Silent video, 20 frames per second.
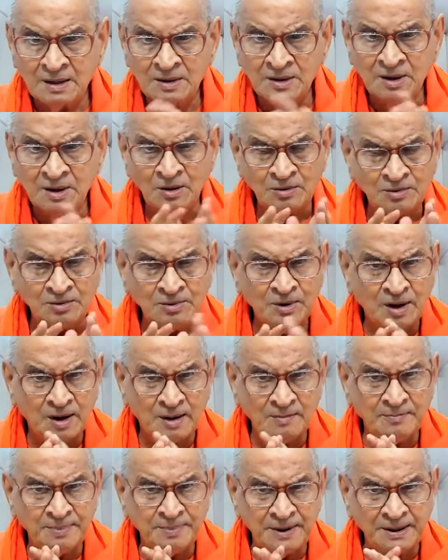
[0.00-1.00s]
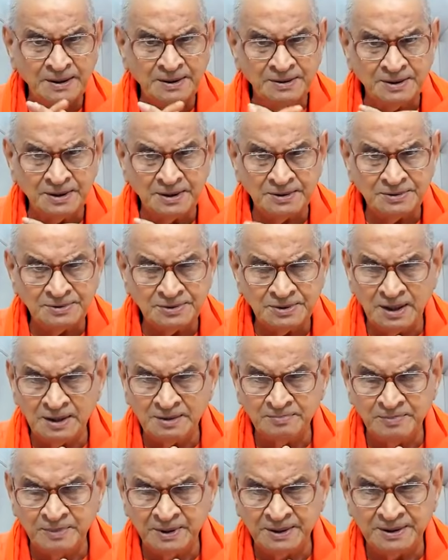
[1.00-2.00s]
Now, to complete this,
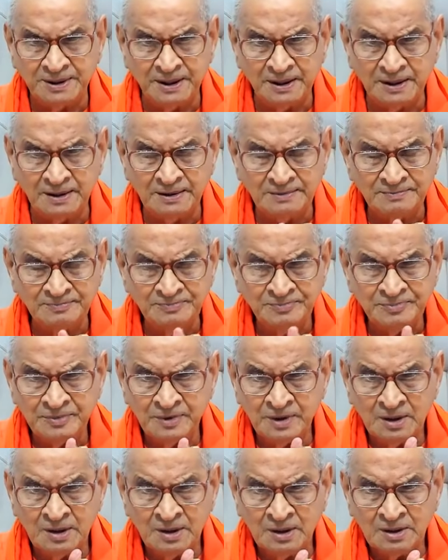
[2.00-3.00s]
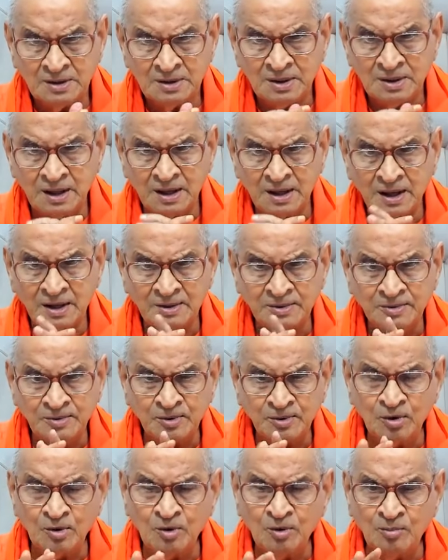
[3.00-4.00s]
let me tell, there are
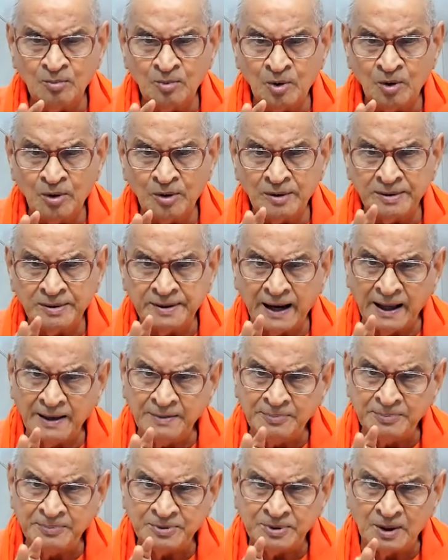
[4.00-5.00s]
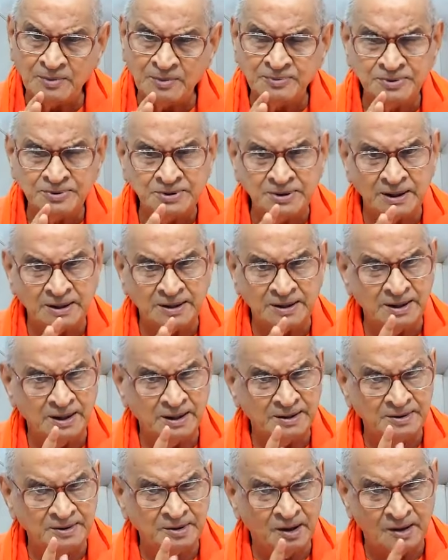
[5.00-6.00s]
two more types of
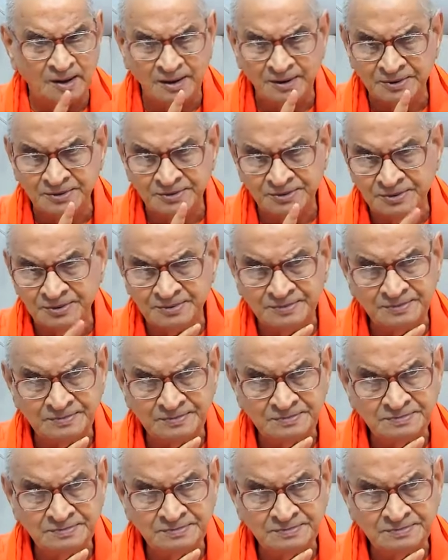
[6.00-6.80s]
subtler knowledge.